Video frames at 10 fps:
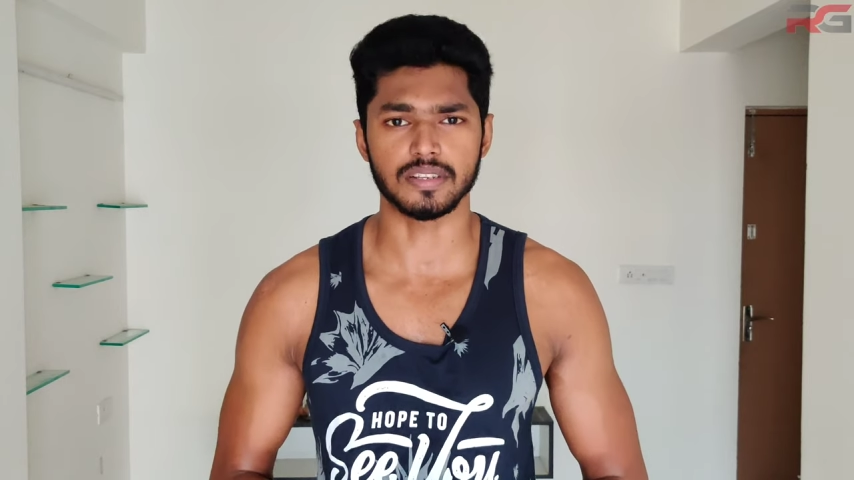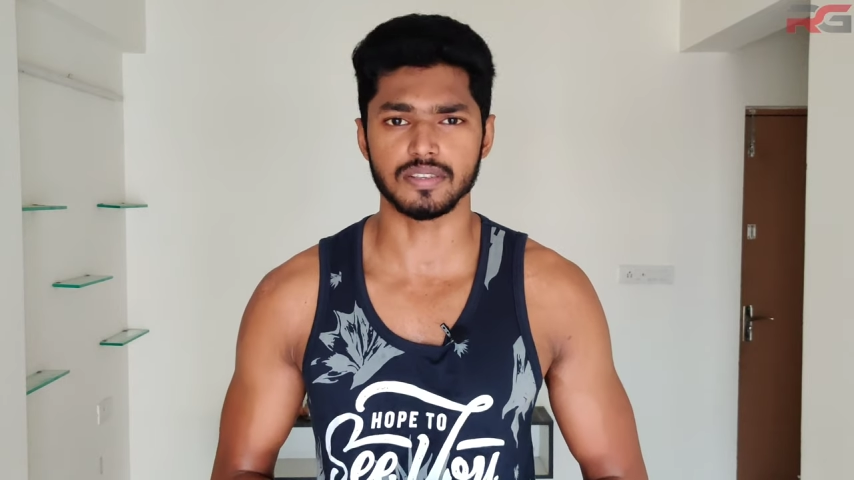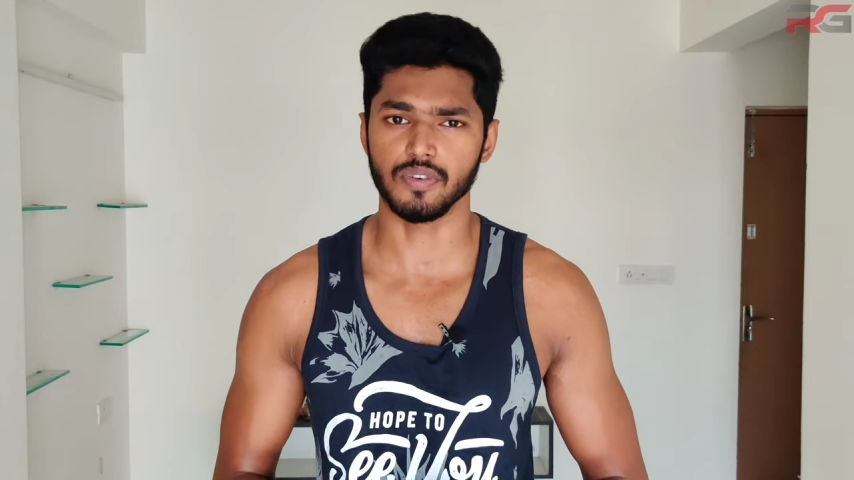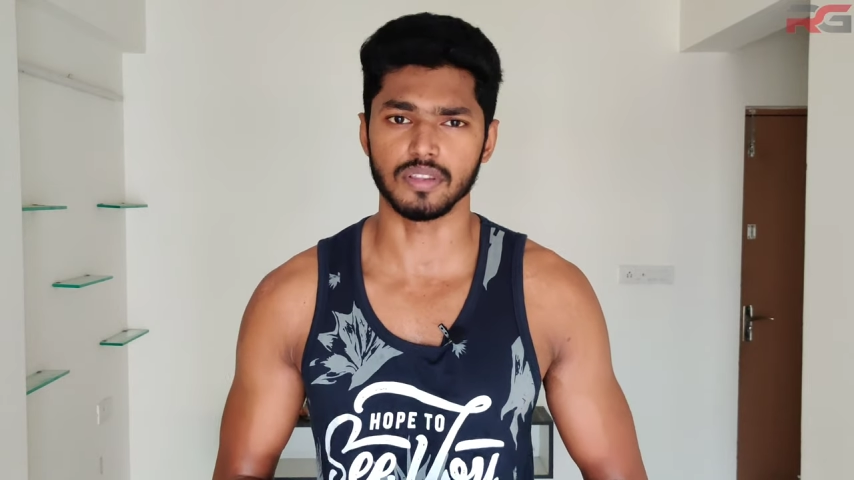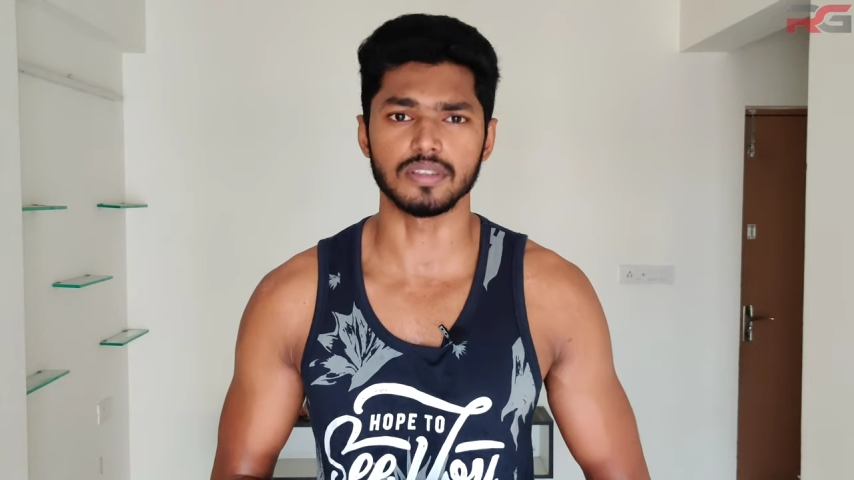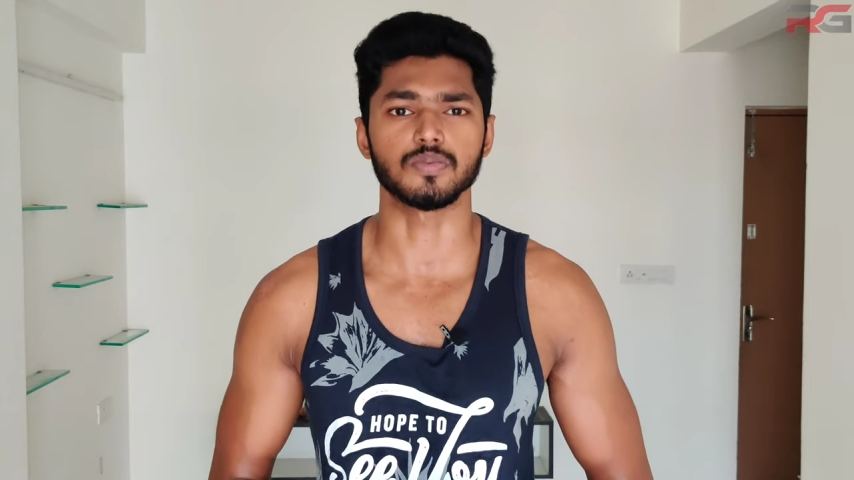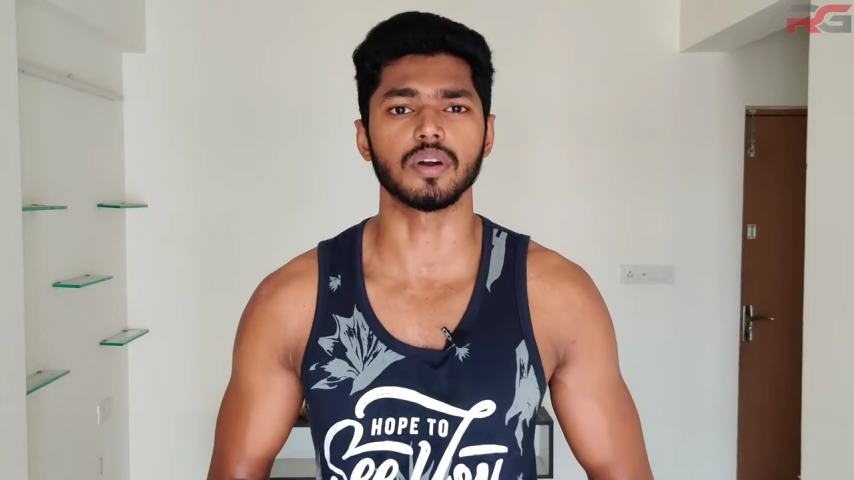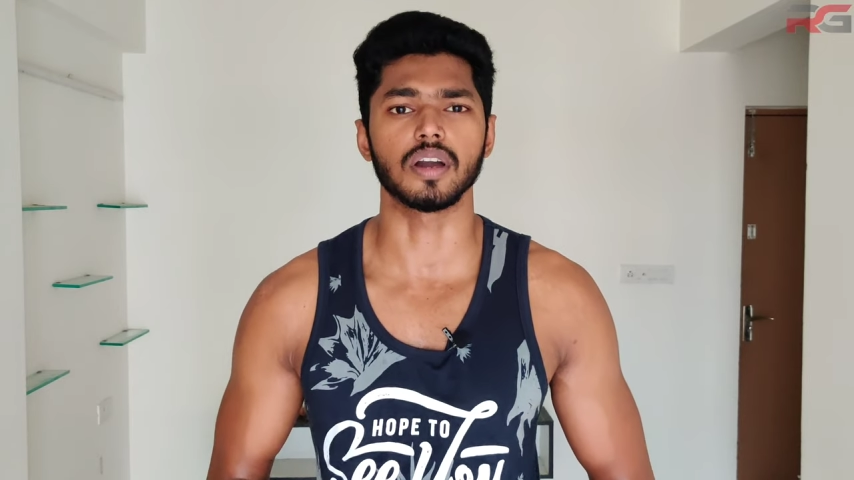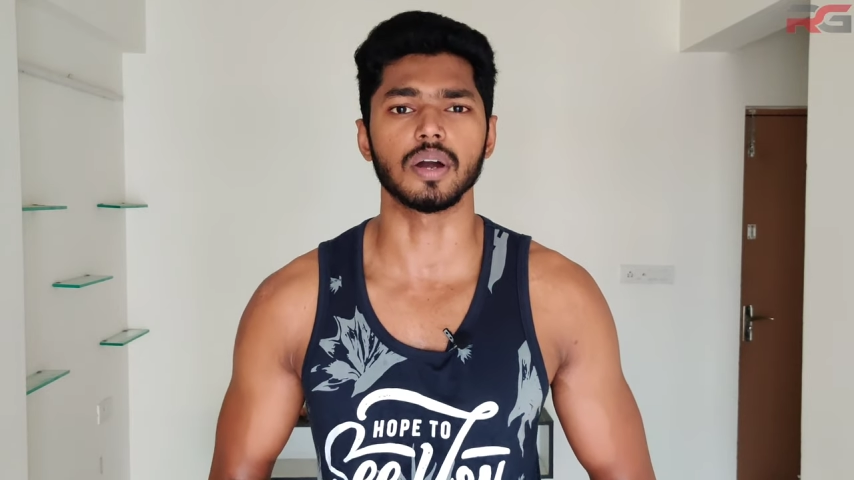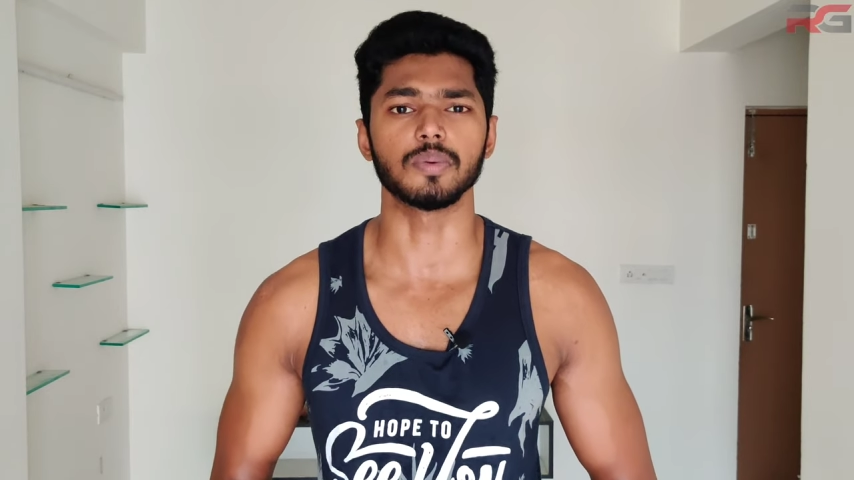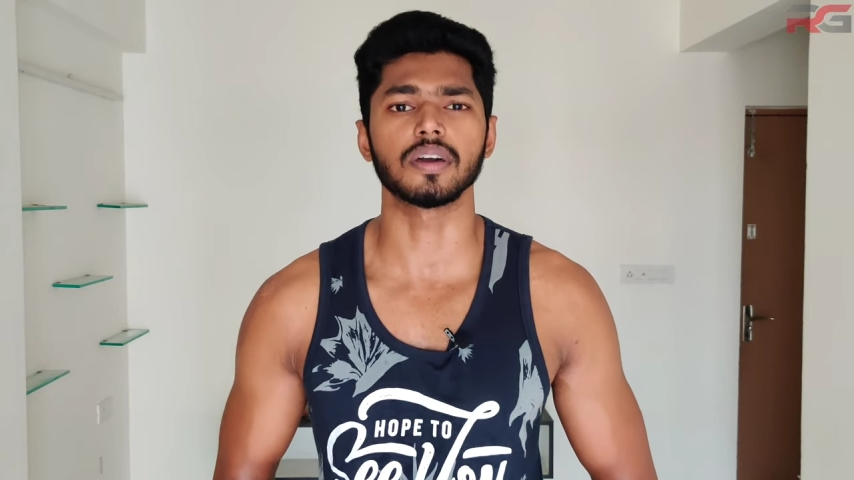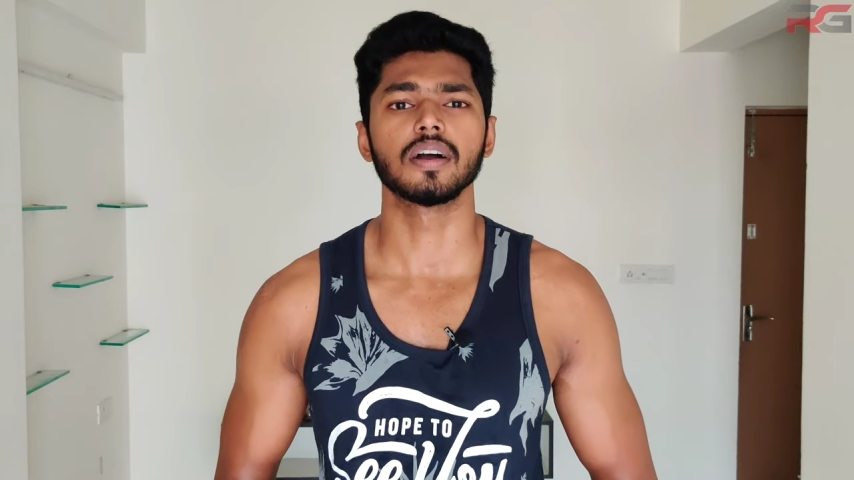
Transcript: for this workout.